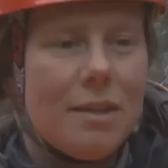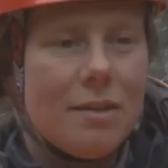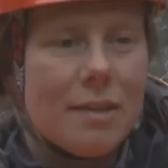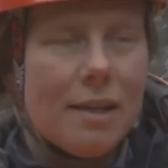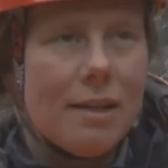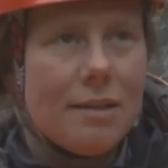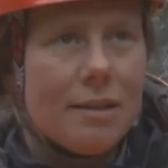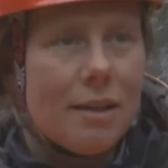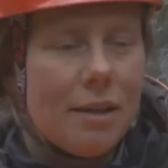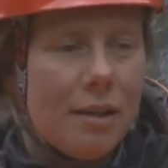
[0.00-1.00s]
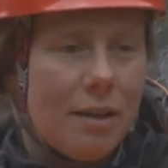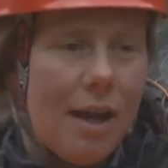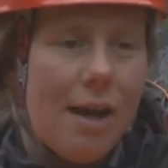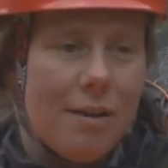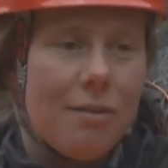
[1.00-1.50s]
in New Zealand,
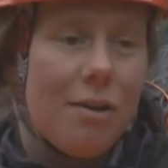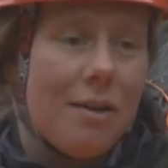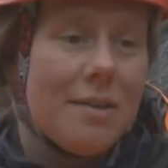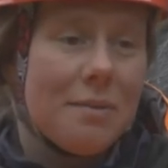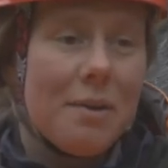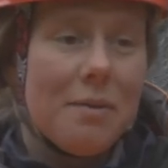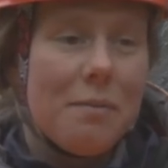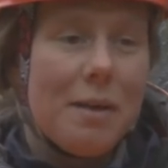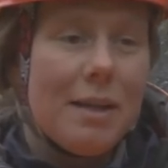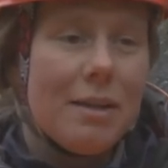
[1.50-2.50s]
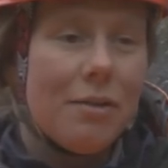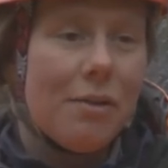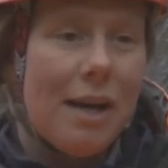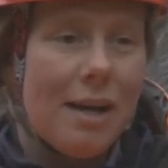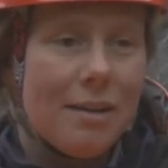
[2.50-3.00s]
raccoons would have been
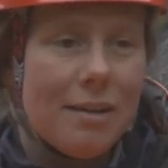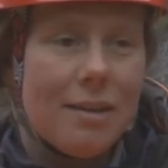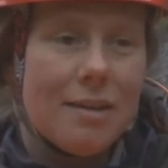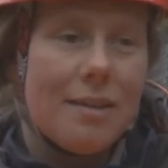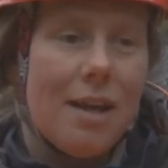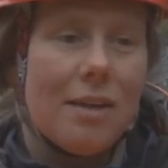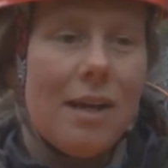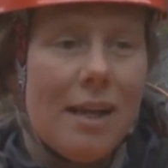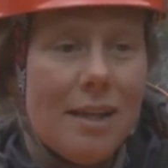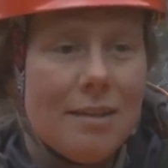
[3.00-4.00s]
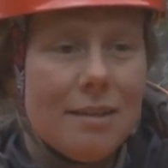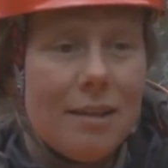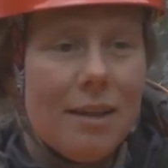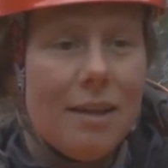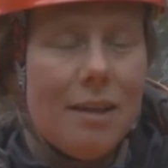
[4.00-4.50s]
throughout the South Island
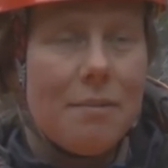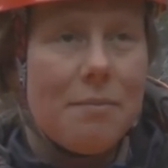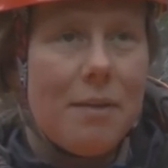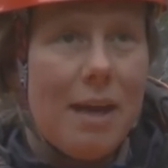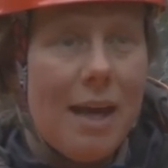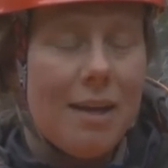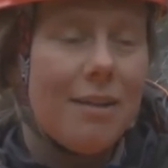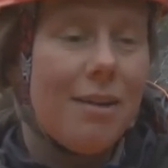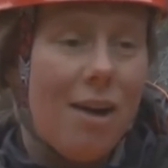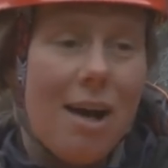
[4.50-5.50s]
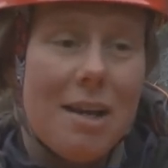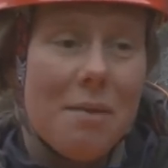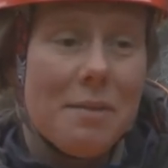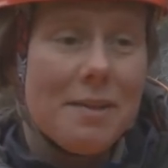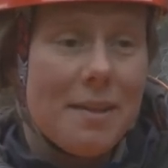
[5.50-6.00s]
um, at high
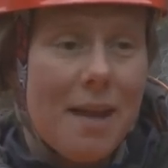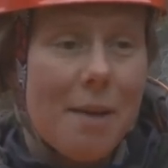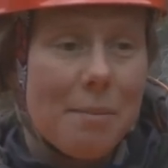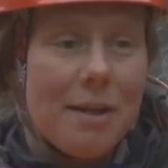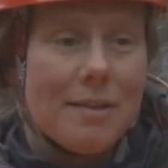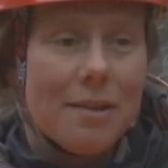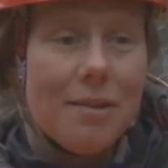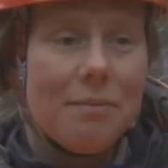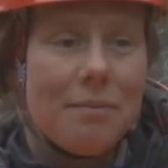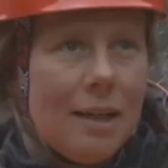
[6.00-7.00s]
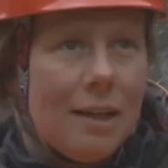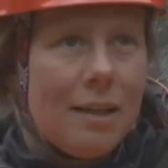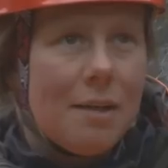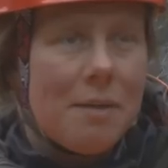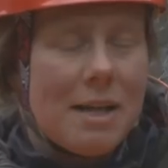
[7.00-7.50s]
numbers in the alpine zone.
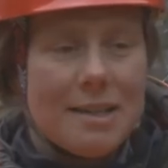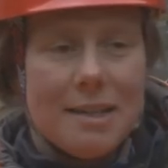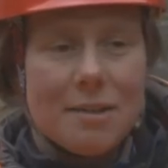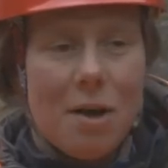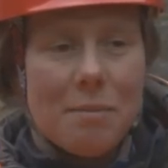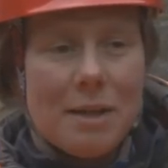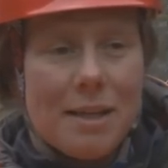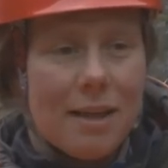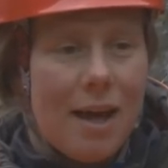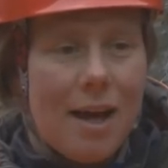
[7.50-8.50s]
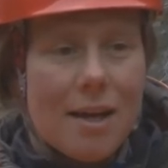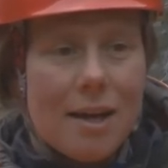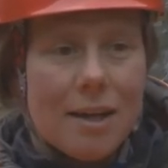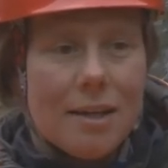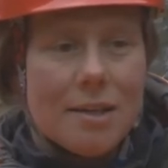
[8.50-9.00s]
They're much less common in the
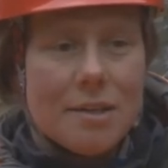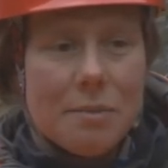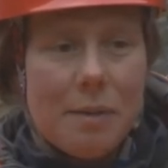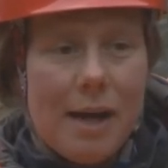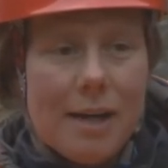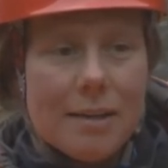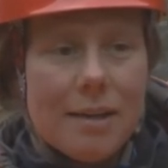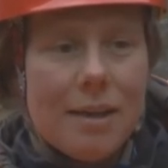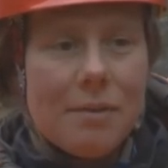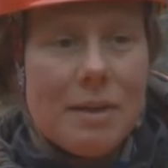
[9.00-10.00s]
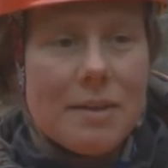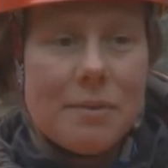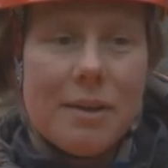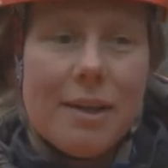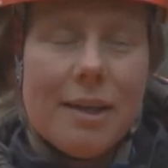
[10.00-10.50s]
Kahurangi National Park than they once
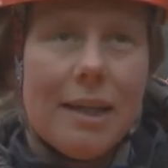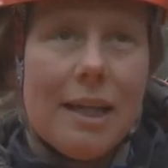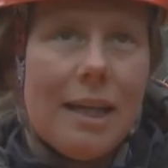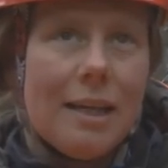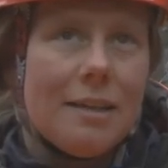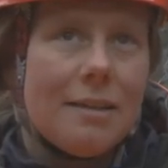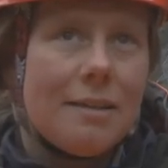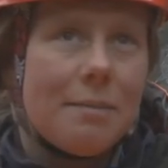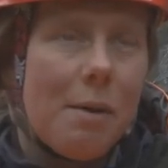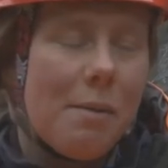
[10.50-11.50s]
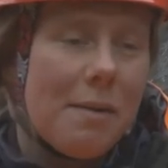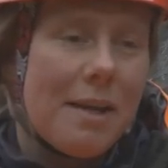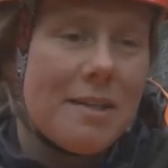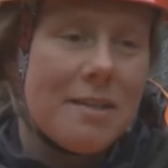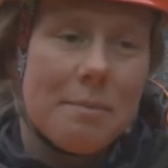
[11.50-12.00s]
were, and
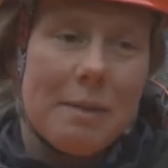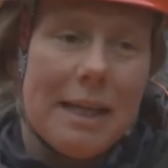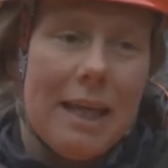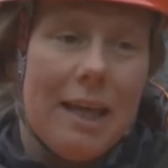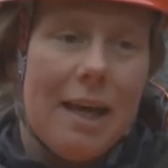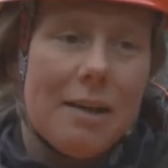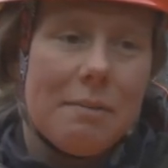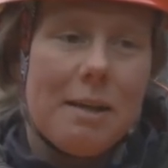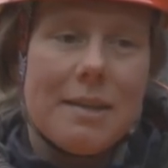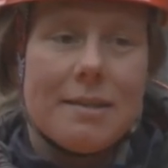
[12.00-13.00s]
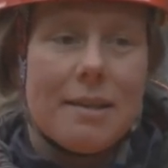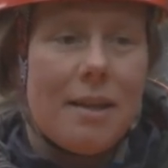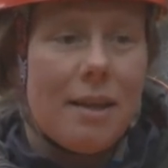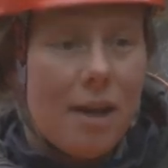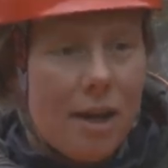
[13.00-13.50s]
populations are blinking out in places
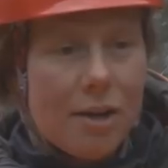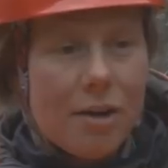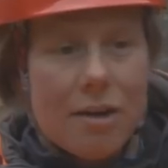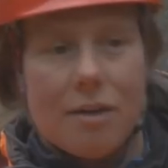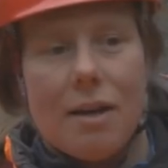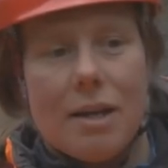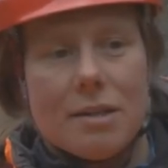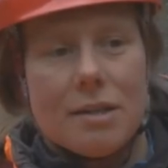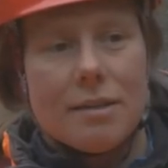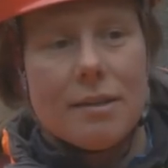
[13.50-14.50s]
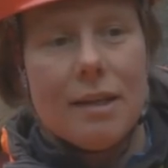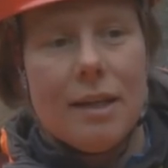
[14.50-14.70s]
like the Kaikoura Ranges.